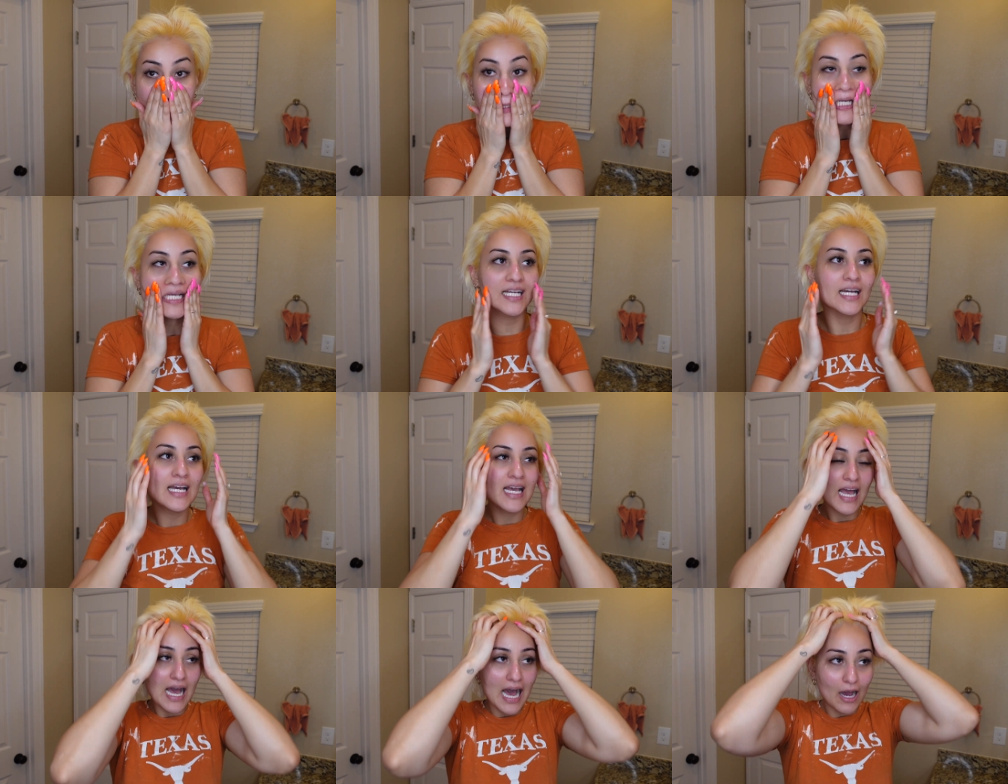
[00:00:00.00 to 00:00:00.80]
Like,
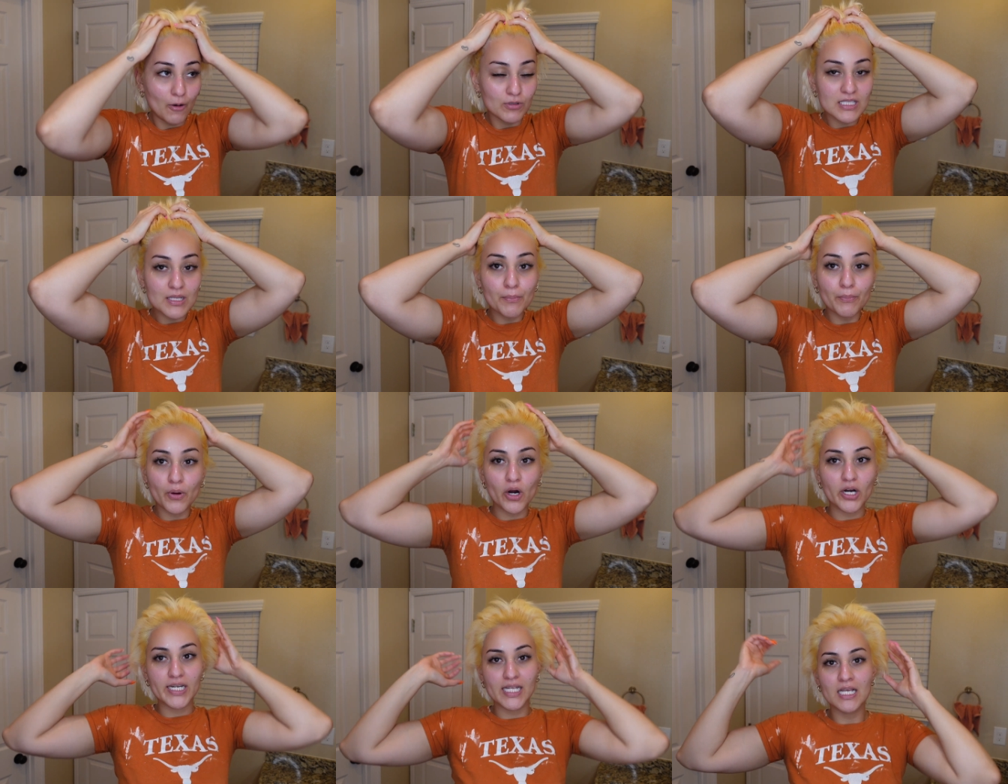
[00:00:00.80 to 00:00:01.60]
I wasn't
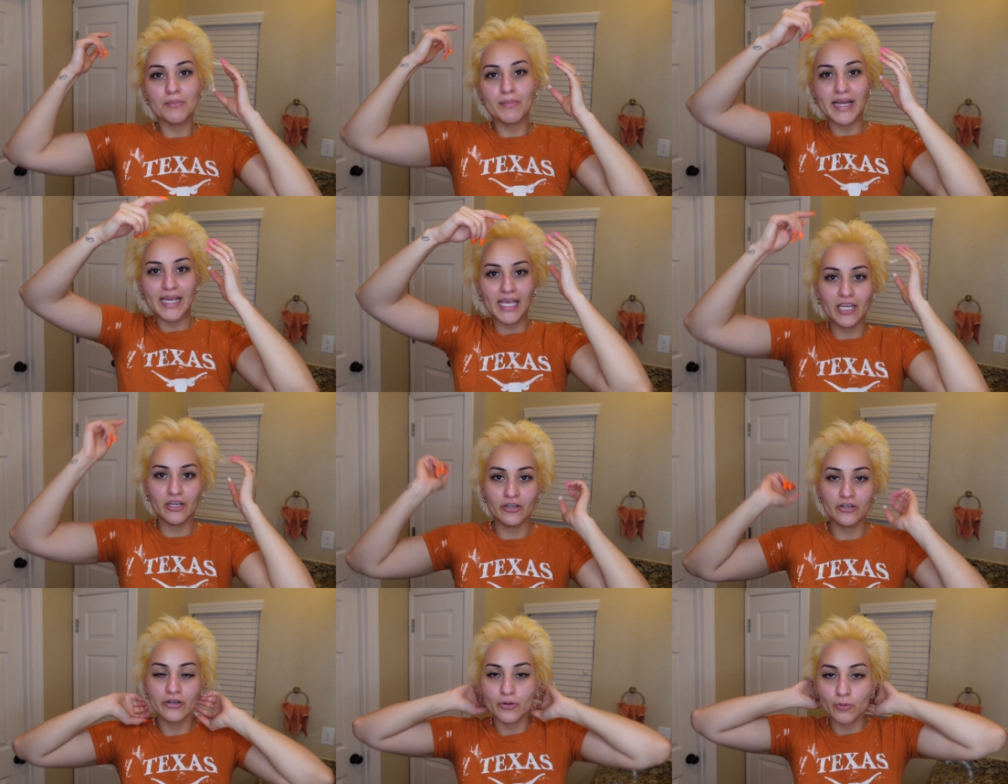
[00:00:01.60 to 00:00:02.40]
parting my
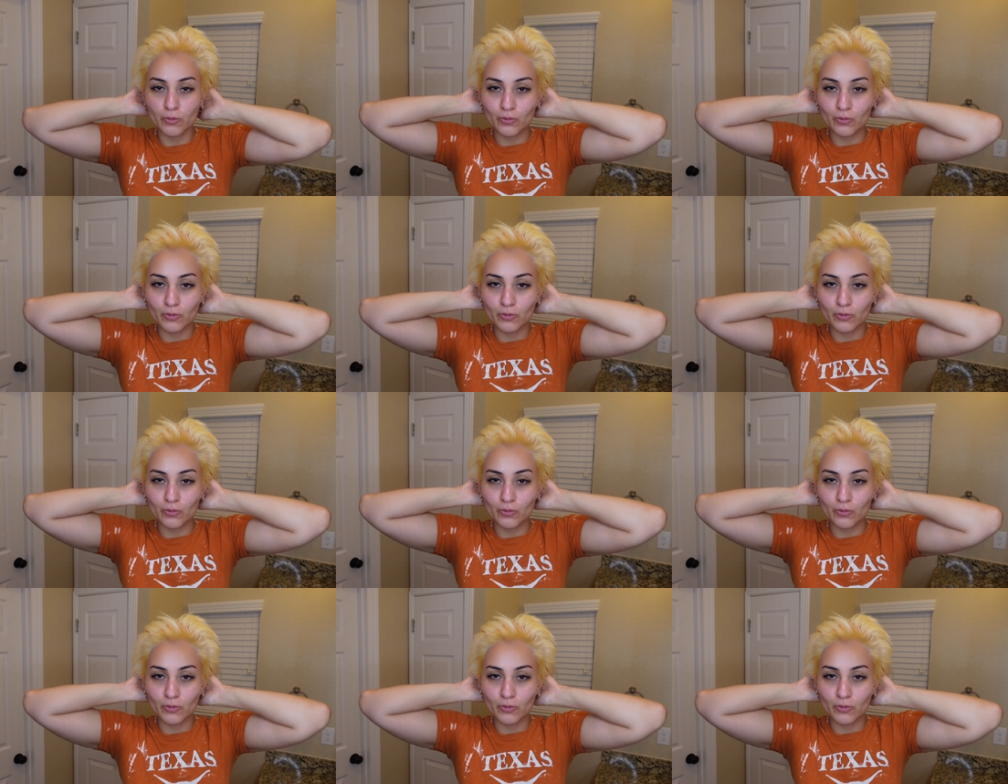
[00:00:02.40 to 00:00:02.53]
hair